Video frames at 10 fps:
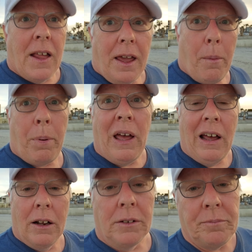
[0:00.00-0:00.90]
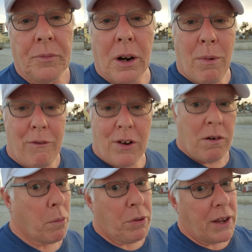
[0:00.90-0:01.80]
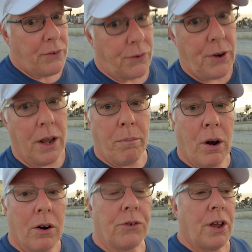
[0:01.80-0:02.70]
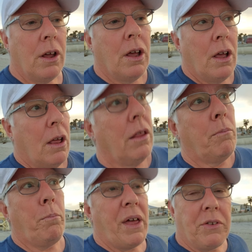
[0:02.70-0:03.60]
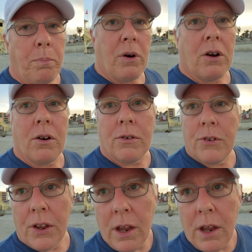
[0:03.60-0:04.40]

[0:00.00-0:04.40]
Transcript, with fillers: Yep, one of my favorite places to get burgers. Best burgers